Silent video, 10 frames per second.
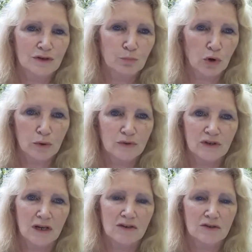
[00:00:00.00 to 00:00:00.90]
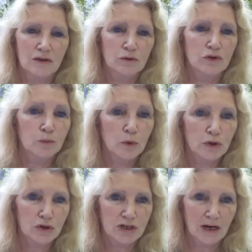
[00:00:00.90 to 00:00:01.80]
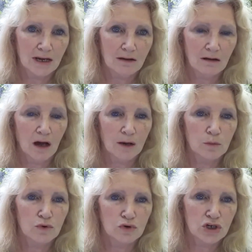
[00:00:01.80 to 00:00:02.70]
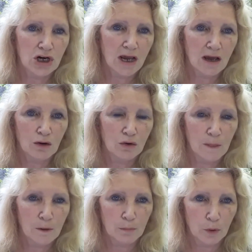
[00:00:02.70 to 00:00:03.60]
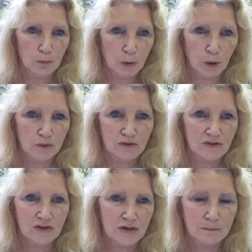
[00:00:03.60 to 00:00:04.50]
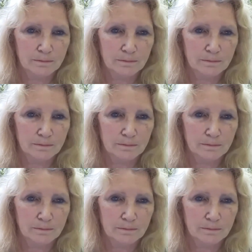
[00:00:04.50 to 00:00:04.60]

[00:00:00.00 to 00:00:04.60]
process, the wording, I will share on the blog post.